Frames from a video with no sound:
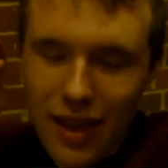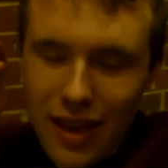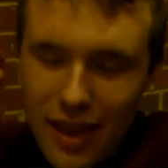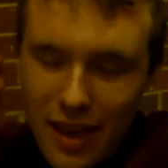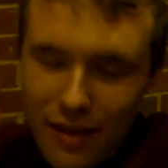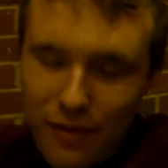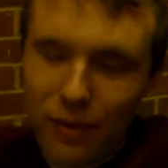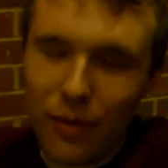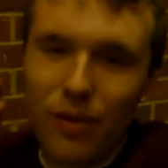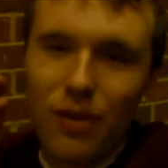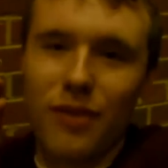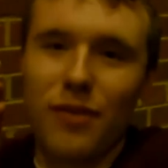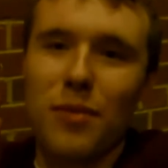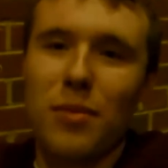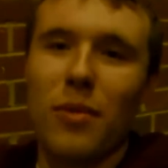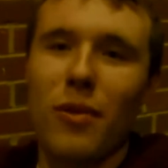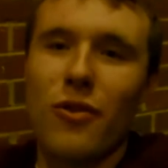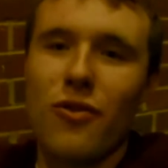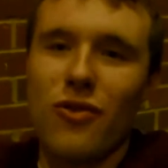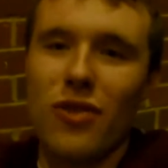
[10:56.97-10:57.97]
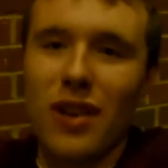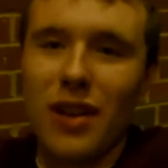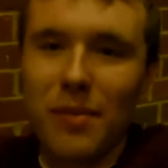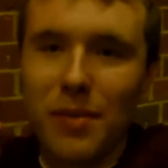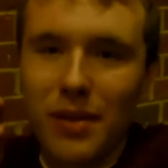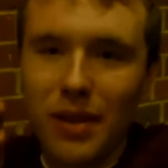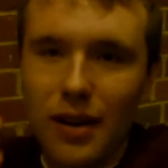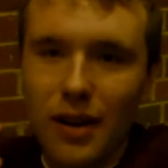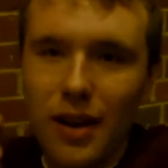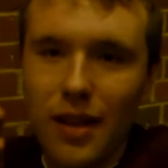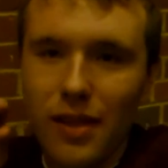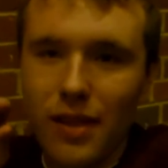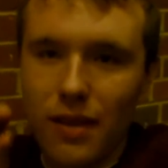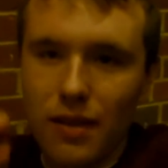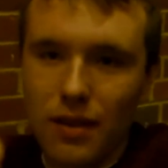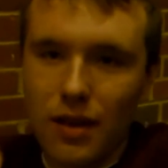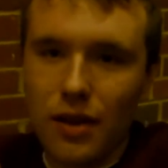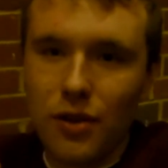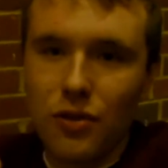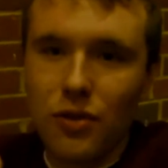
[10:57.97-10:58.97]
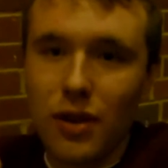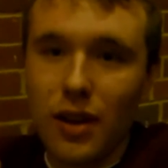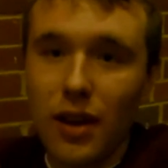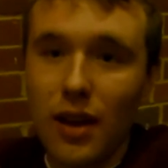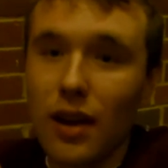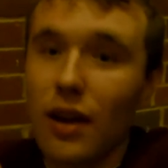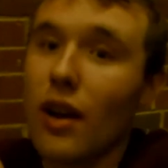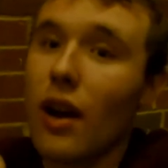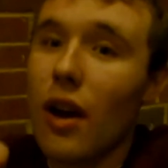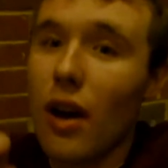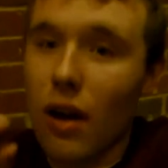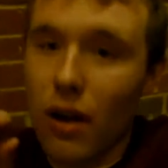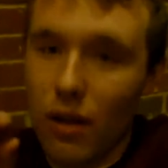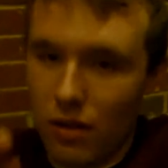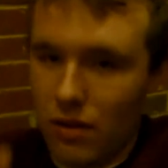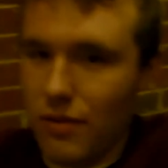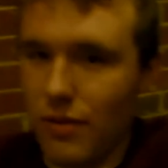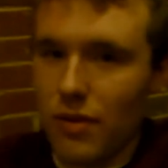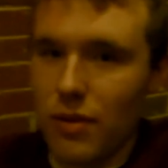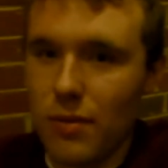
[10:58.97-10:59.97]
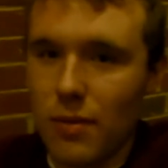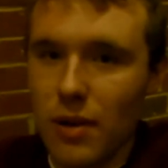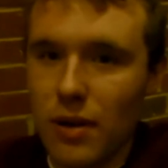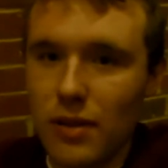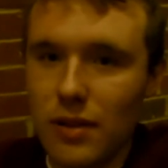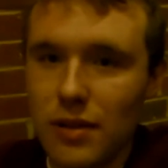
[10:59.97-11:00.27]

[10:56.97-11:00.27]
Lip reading: evils of abortion that have been done in this country and all over the world.